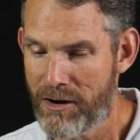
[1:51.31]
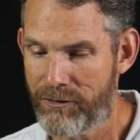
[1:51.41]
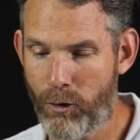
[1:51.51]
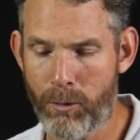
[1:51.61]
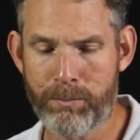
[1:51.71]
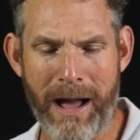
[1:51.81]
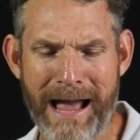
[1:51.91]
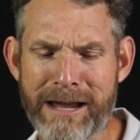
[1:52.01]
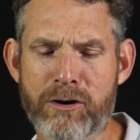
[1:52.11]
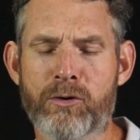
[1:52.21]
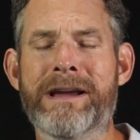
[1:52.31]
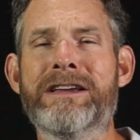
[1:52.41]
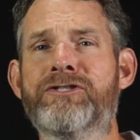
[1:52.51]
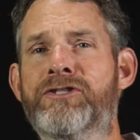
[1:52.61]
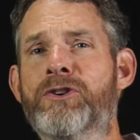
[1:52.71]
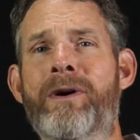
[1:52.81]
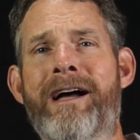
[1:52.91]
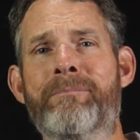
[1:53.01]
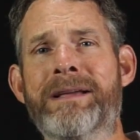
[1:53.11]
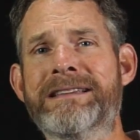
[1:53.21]
For by grace you
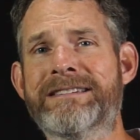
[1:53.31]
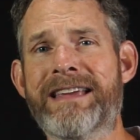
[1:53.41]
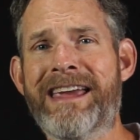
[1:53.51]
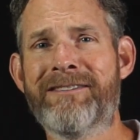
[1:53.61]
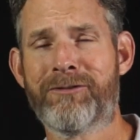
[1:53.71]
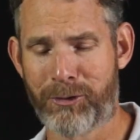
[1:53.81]
have been saved